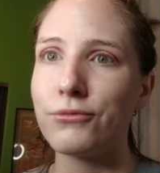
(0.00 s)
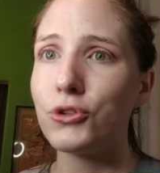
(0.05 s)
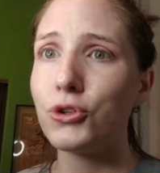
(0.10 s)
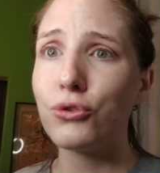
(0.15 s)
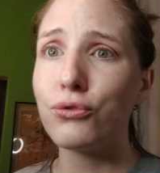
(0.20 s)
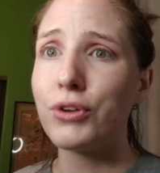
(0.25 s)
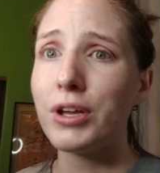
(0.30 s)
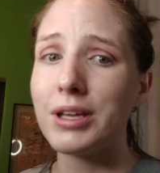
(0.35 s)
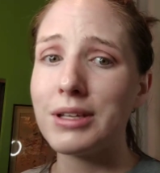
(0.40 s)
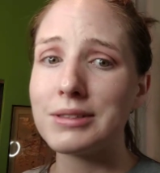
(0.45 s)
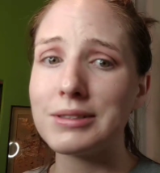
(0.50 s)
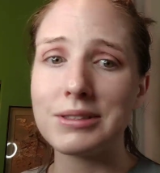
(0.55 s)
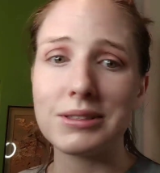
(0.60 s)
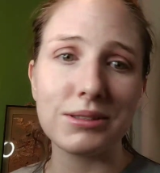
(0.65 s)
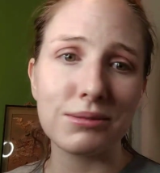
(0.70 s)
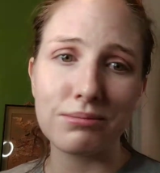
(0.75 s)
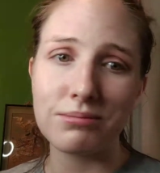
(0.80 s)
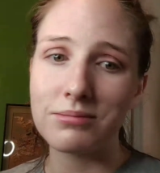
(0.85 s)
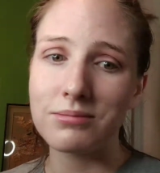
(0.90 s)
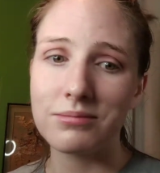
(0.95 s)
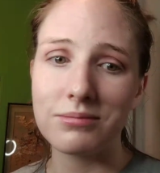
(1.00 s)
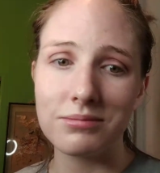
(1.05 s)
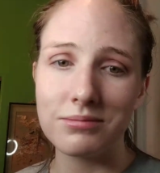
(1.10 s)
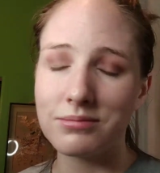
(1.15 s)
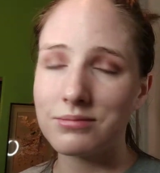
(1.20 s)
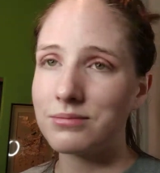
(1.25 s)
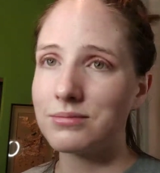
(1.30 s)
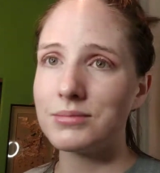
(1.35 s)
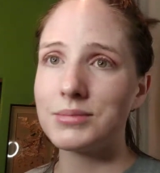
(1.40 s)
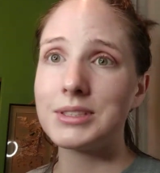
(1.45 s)
Too Faced,
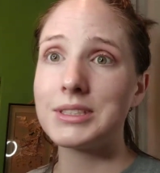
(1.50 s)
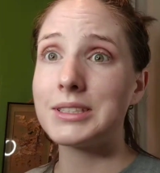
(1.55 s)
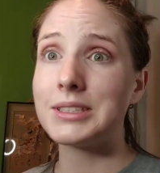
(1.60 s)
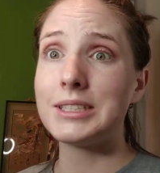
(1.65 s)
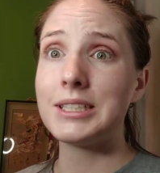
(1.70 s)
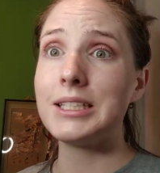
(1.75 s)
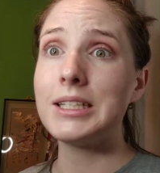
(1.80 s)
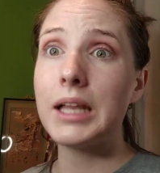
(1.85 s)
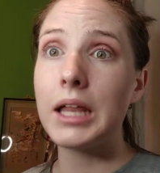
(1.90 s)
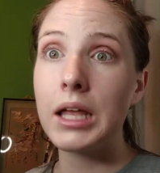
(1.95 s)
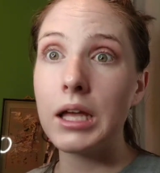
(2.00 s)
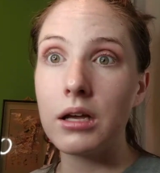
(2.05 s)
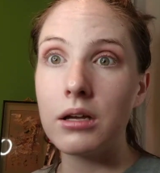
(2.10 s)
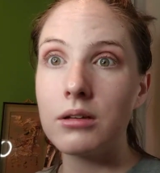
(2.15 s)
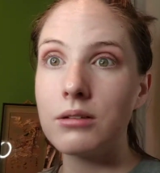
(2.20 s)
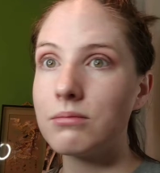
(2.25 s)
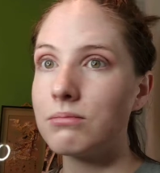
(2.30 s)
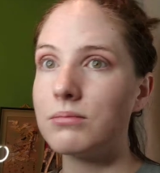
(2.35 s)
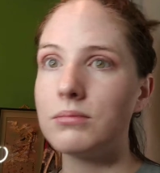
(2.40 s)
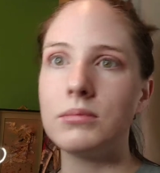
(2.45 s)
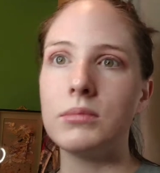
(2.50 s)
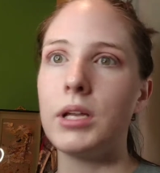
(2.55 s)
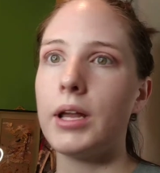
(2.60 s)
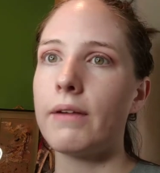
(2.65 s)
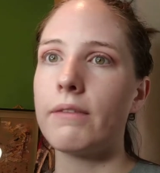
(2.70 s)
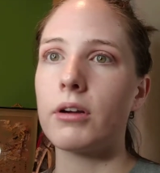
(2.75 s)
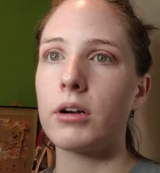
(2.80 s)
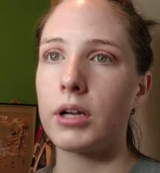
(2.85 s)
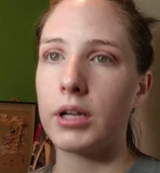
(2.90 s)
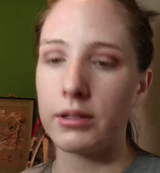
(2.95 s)
Stila
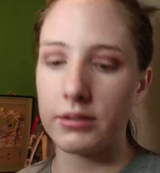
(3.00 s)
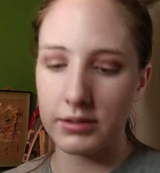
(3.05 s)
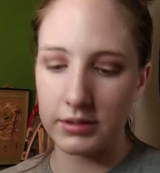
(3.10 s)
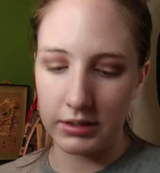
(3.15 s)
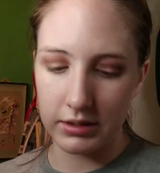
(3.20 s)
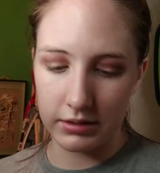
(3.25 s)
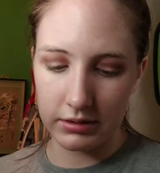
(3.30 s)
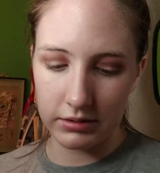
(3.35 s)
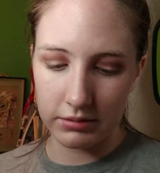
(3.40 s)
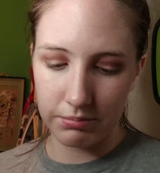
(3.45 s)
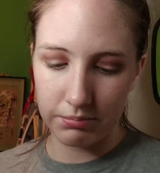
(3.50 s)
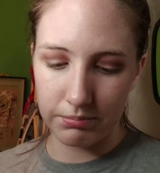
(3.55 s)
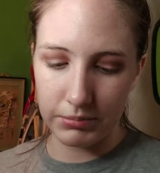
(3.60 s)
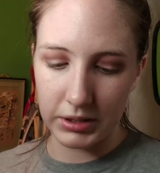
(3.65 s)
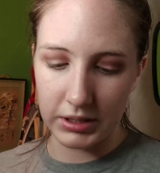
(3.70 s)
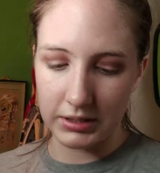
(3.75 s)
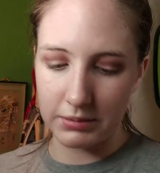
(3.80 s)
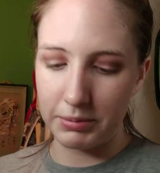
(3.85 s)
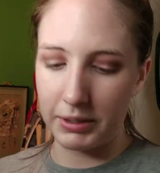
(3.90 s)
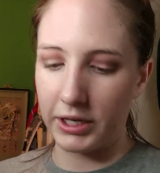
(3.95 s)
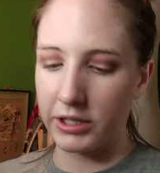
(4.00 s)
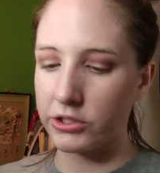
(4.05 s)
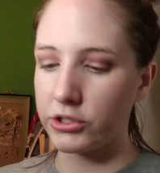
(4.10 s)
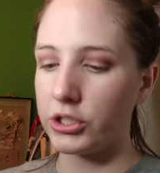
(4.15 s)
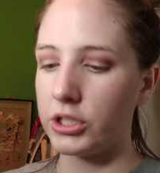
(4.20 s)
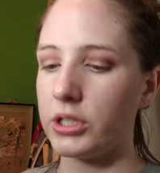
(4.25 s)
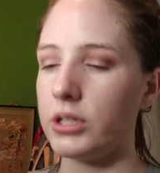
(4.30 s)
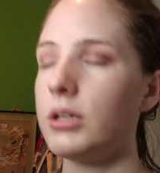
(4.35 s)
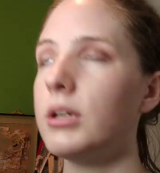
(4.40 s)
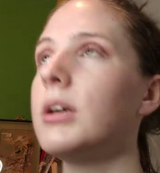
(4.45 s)
never gets this
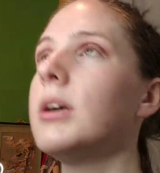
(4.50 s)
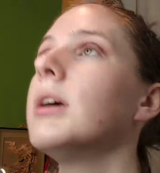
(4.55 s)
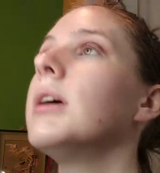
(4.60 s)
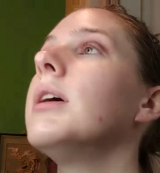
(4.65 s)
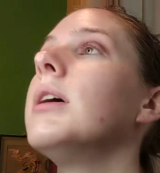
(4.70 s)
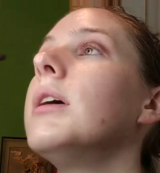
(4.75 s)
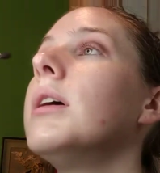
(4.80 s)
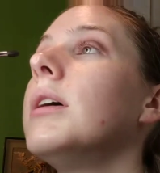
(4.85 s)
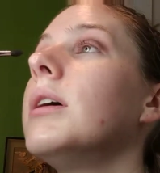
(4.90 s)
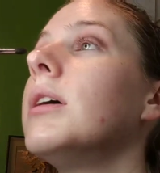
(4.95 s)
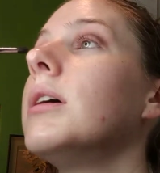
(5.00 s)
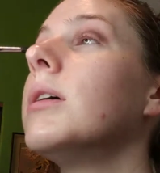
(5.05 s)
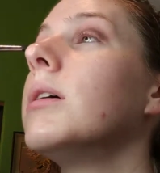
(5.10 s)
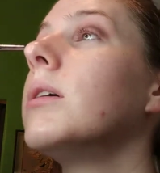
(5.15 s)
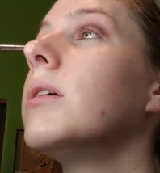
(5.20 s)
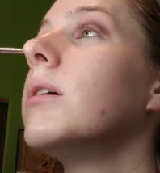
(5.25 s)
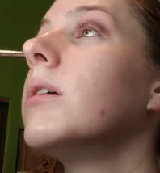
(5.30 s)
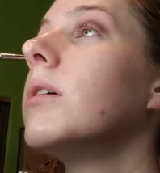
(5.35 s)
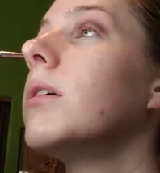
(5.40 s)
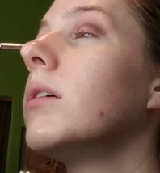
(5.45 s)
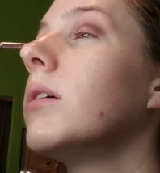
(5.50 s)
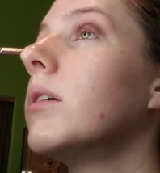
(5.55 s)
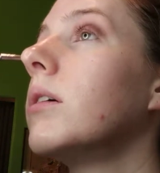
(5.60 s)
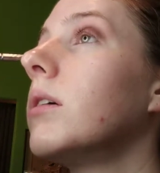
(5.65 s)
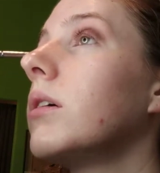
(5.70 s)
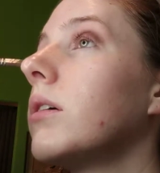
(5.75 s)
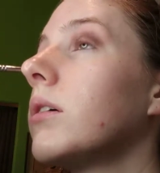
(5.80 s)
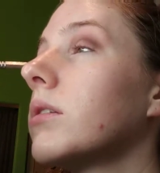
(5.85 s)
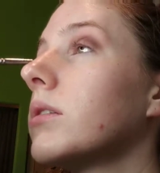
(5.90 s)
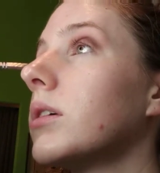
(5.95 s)
patchy.
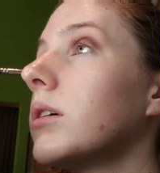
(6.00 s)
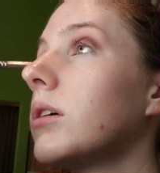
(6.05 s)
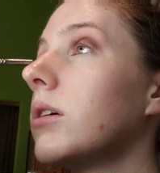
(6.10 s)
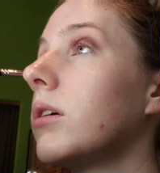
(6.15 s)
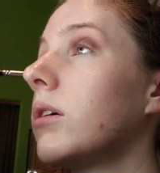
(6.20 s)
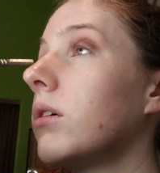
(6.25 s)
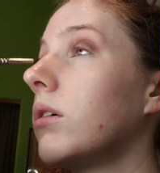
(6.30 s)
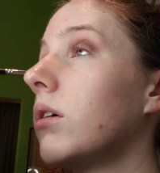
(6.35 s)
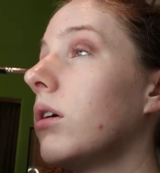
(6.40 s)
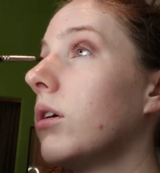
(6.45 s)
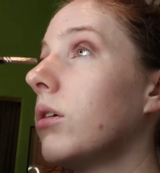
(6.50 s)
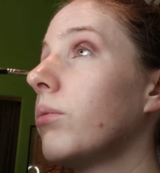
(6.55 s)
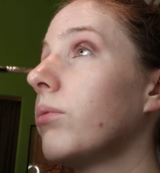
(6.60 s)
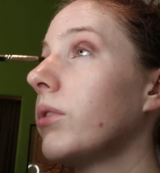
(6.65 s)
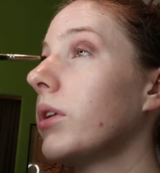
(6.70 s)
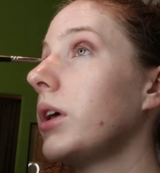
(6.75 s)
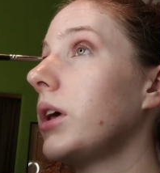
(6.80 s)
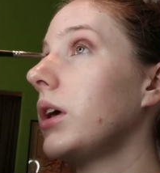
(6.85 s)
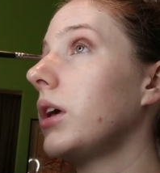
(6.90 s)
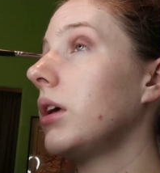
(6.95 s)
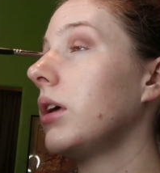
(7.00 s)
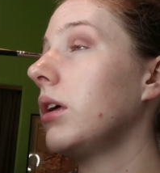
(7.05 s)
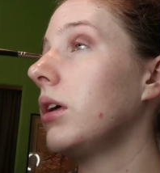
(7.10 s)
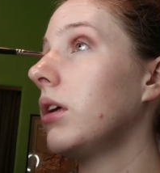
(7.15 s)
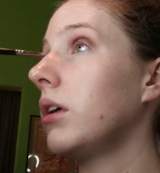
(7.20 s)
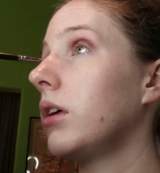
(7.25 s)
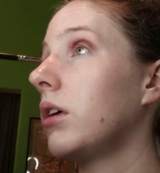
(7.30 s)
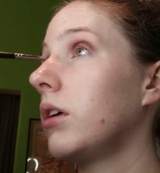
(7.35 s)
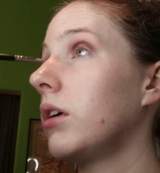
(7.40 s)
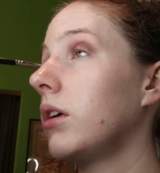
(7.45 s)
So hopefully,
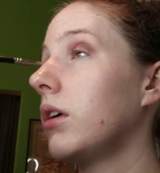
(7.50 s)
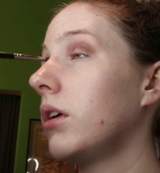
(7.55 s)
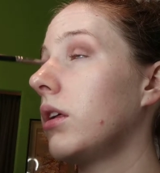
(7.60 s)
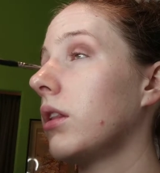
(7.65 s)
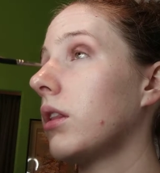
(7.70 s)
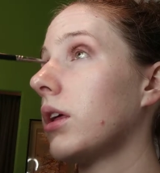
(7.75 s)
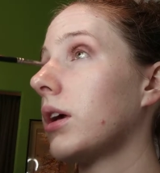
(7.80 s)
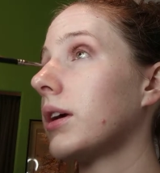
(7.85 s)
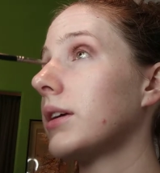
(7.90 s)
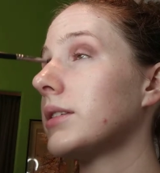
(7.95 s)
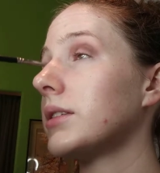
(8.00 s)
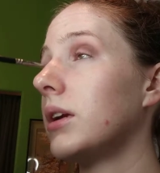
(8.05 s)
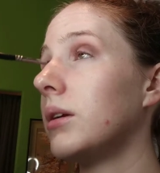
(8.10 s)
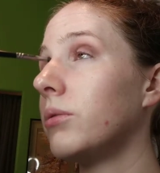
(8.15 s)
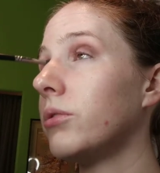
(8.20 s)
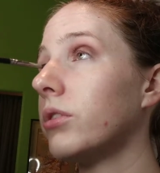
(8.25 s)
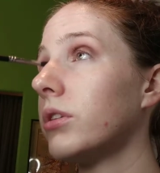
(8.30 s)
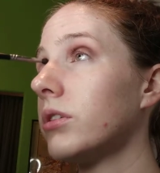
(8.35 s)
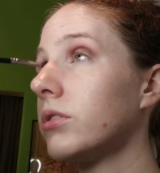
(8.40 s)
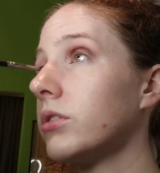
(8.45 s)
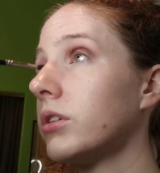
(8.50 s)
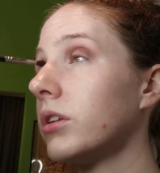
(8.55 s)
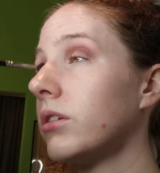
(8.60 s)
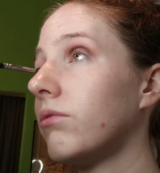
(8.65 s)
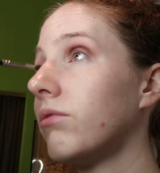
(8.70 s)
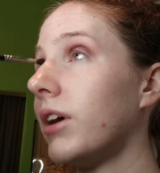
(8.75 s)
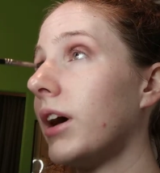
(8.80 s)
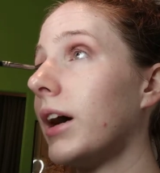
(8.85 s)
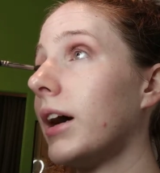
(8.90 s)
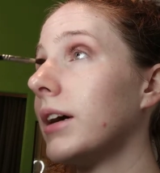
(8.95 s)
like I said, I'm doing this really
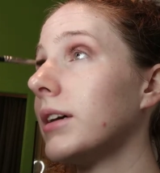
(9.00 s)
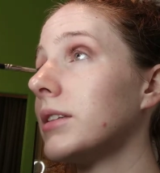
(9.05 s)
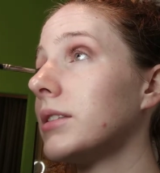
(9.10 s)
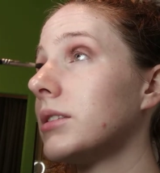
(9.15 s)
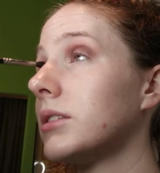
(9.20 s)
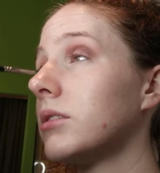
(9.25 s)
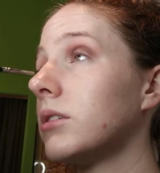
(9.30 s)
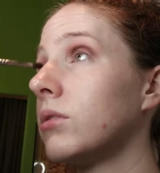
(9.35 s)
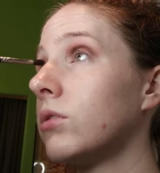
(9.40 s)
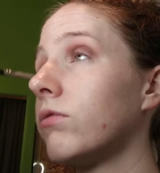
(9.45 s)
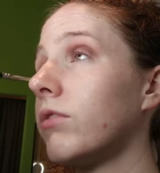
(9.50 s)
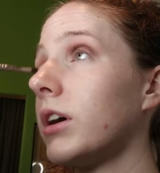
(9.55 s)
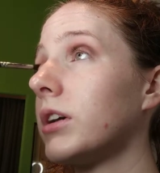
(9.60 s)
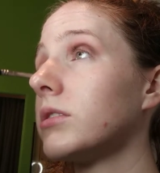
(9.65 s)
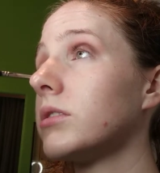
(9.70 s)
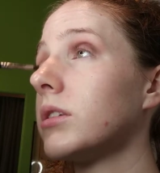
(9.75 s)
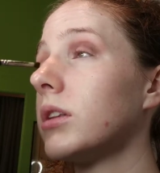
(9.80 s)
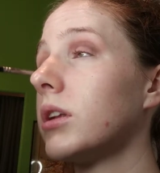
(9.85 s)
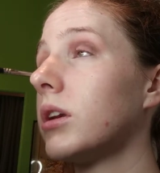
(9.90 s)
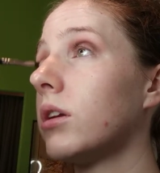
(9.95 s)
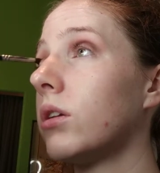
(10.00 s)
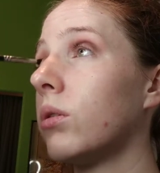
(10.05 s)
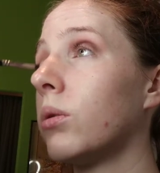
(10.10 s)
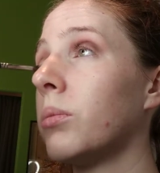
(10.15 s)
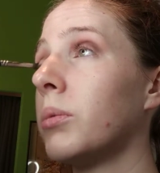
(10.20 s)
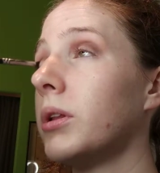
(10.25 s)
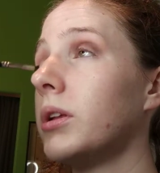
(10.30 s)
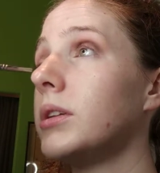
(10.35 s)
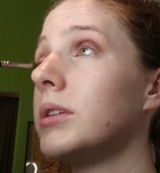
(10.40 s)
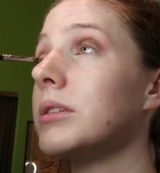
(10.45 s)
fast, faster than I
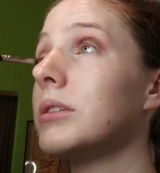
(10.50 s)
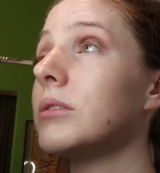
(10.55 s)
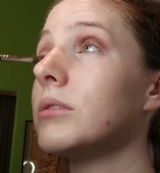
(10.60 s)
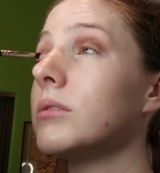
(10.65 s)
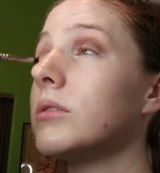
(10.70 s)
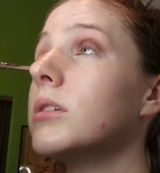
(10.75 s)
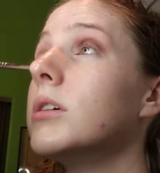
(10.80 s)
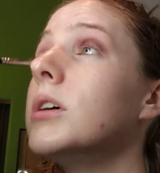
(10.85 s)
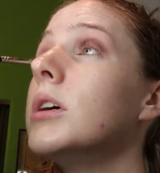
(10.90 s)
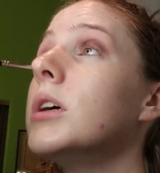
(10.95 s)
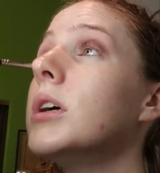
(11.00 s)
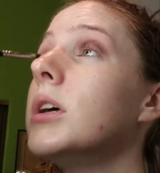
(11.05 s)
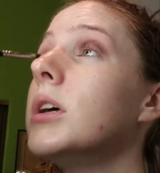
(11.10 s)
normally do.